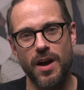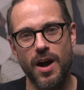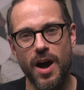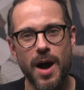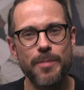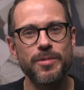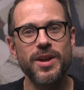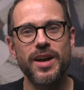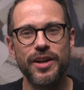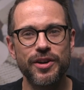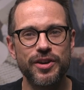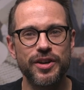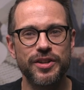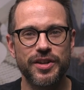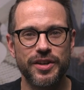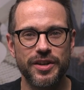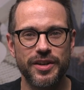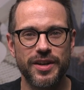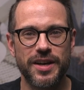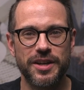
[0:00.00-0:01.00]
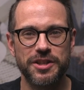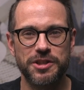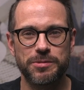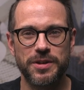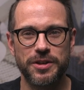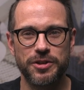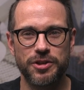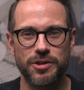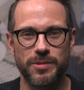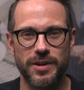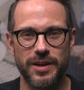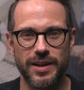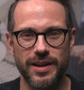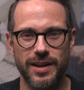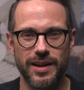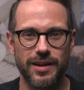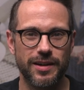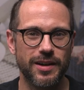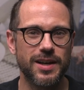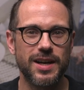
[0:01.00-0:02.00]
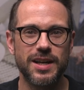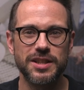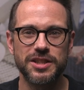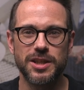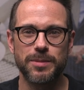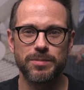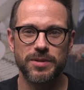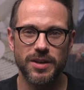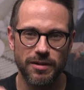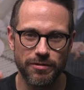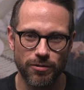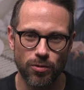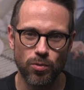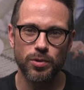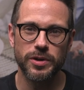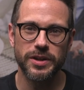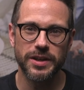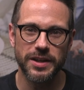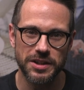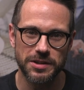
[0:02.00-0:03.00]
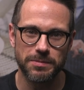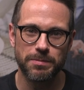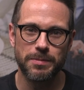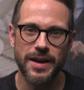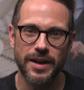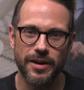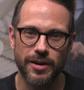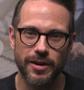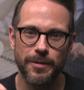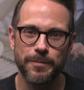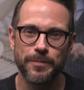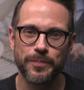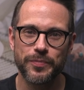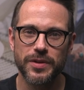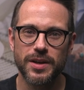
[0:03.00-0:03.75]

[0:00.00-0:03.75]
I'm not here to tell you how to spend your money, and the concept of what is better,